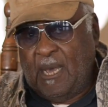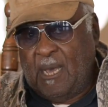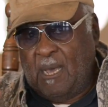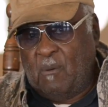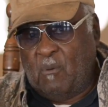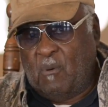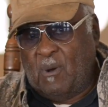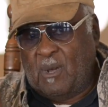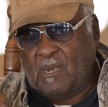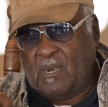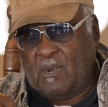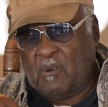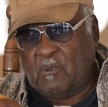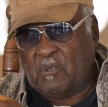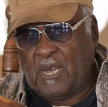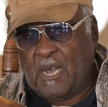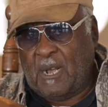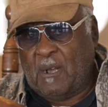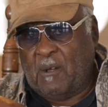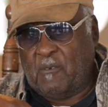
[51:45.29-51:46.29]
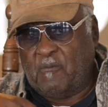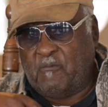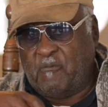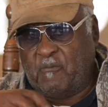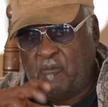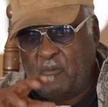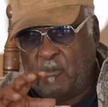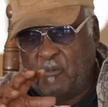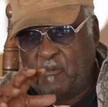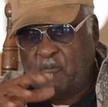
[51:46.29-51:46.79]
And what do you think, a
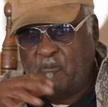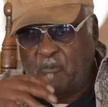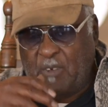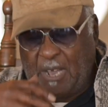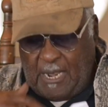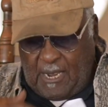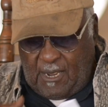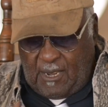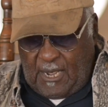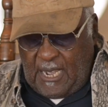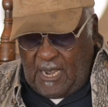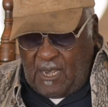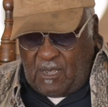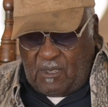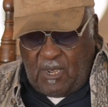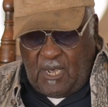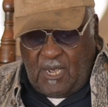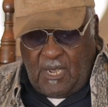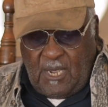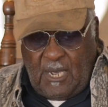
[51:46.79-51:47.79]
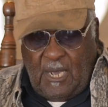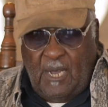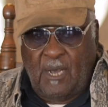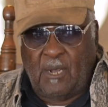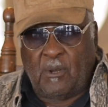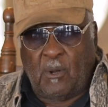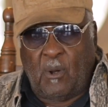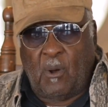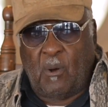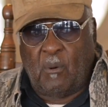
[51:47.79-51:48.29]
fella 18
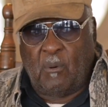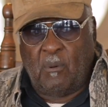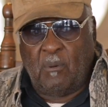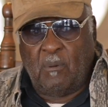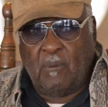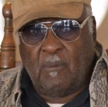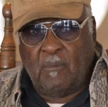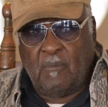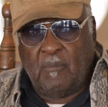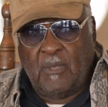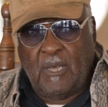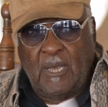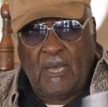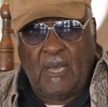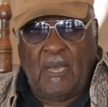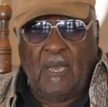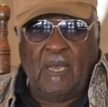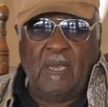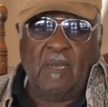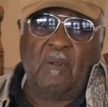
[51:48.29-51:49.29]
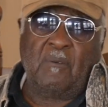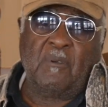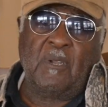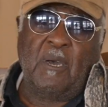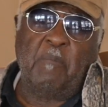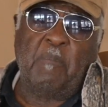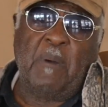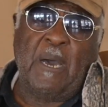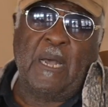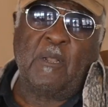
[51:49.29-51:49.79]
years old, you don't
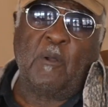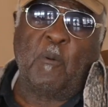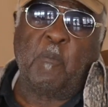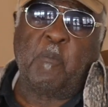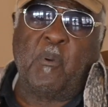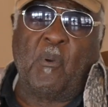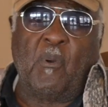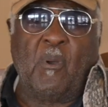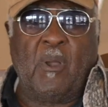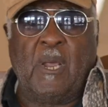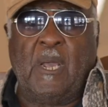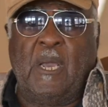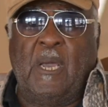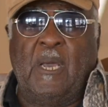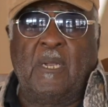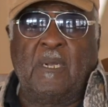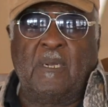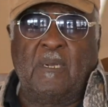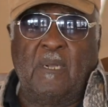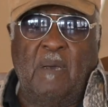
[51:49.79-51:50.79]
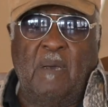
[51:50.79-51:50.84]
know nothing about no praying,